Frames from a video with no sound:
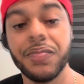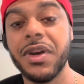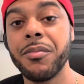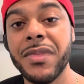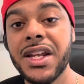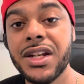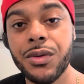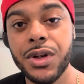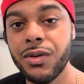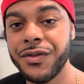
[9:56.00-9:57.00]
But men
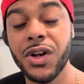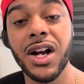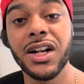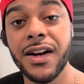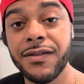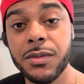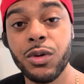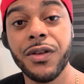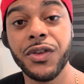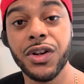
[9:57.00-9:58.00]
don't know if you're
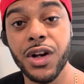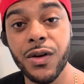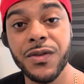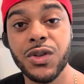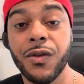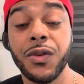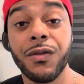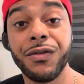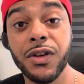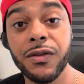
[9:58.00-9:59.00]
uncomfortable, if you're nervous, or if you're
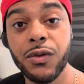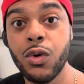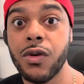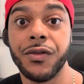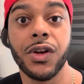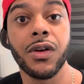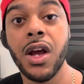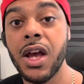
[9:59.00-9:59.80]
fearful, or if you're